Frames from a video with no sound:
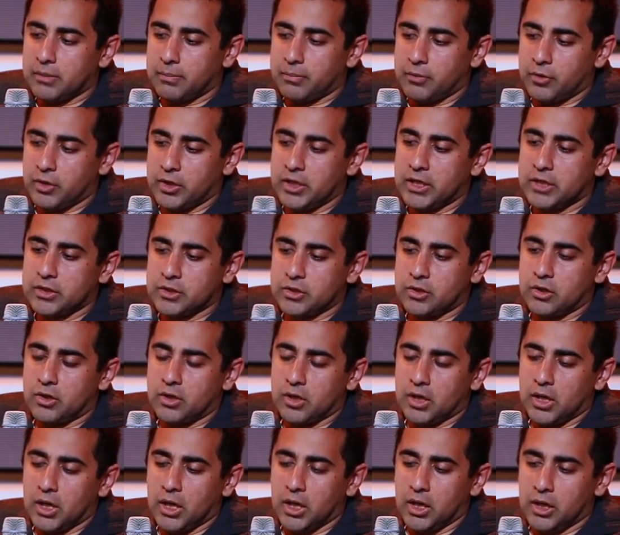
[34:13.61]

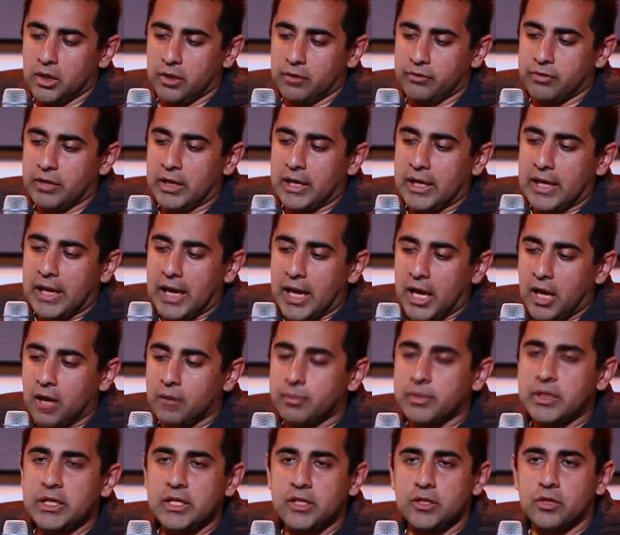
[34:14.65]
predictor of how
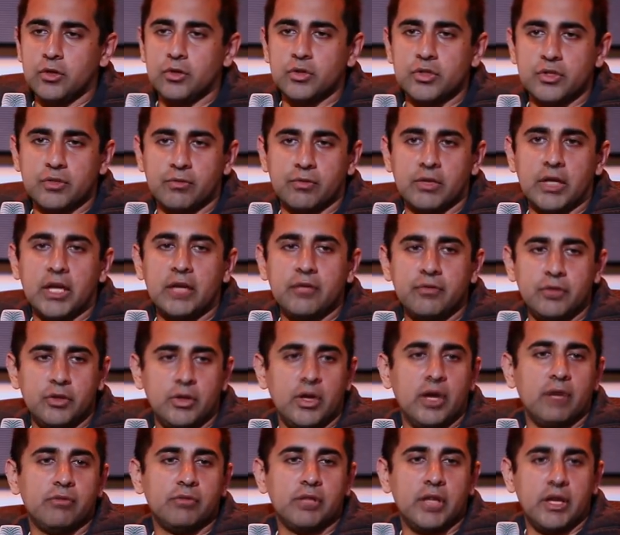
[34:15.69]
many years of life you
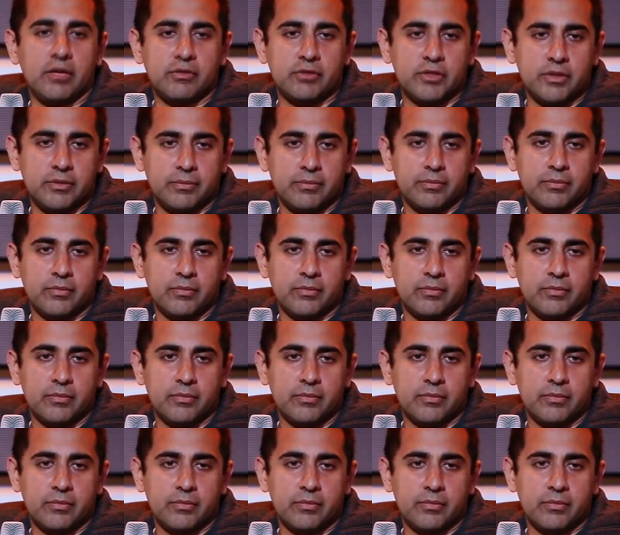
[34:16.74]
have left.